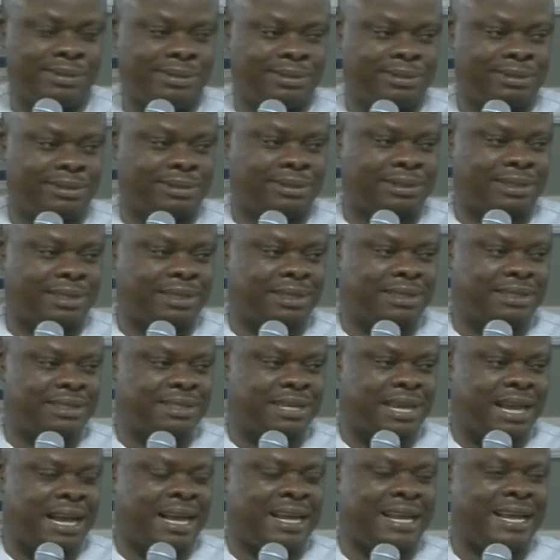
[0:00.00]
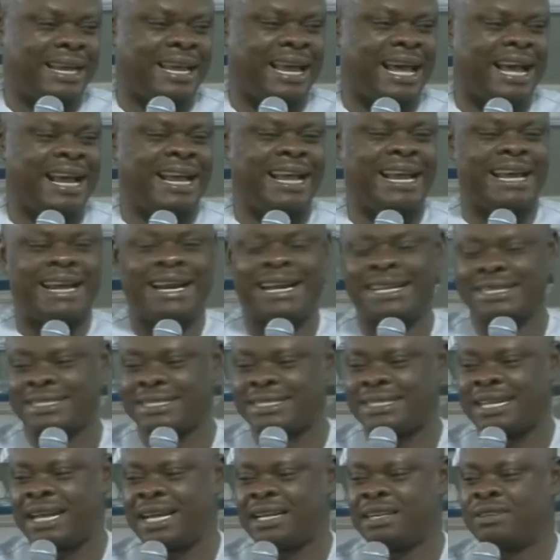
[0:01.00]
So I
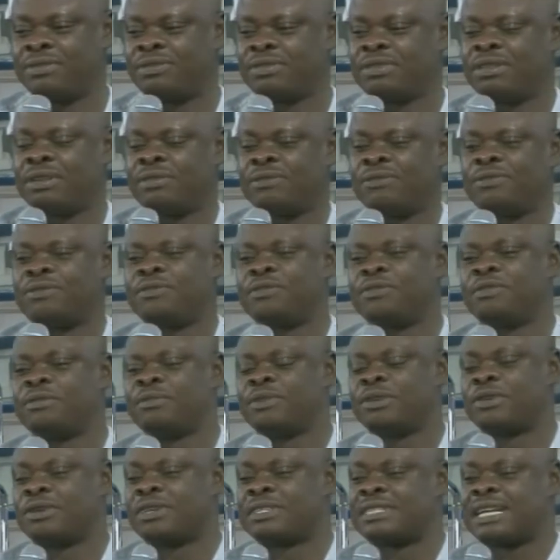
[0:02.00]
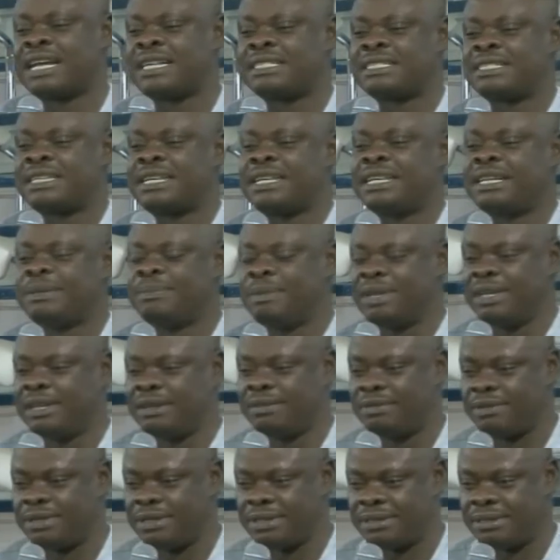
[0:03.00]
understand if the fool, because I see him
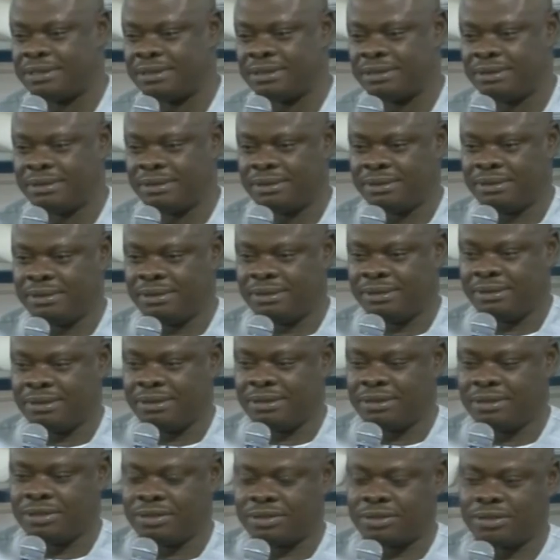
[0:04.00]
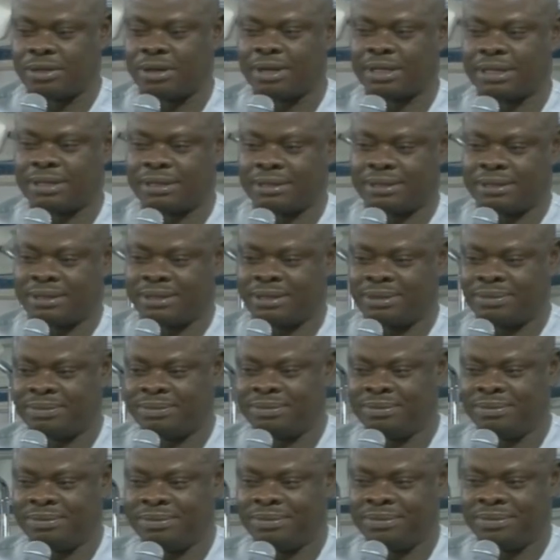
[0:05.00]
live it, talk it.
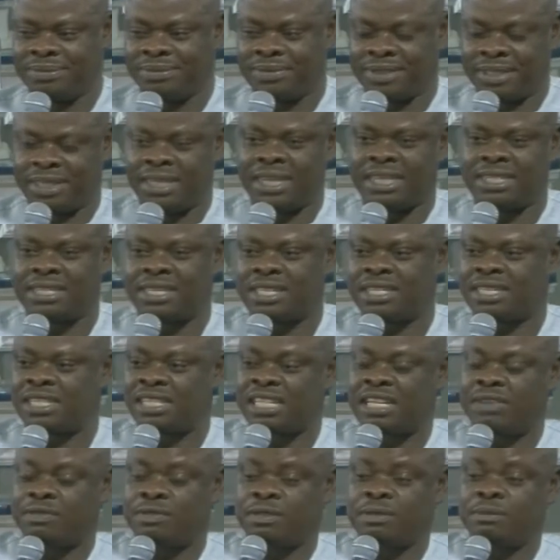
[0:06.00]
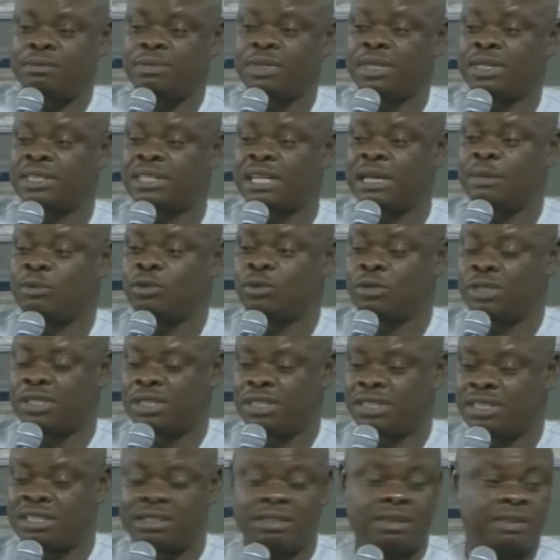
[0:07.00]
Yes, he slept in big time
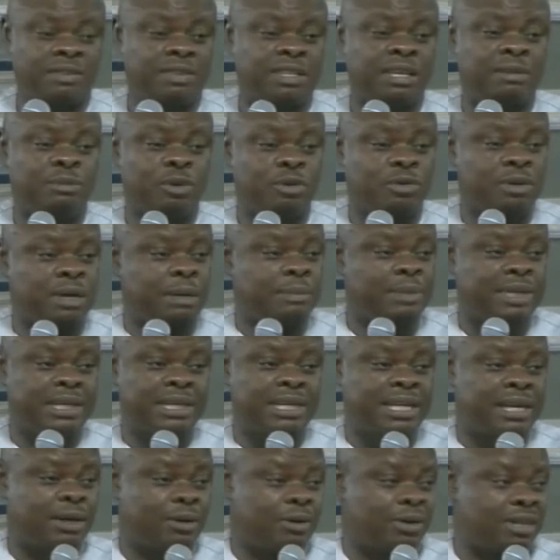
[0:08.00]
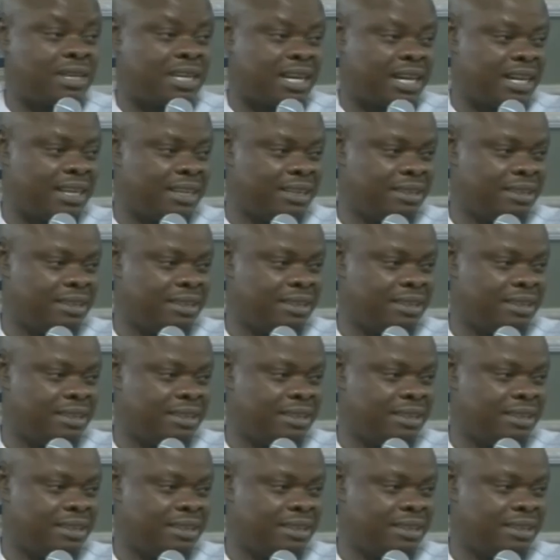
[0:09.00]
hotels. Some of them are in there, what that?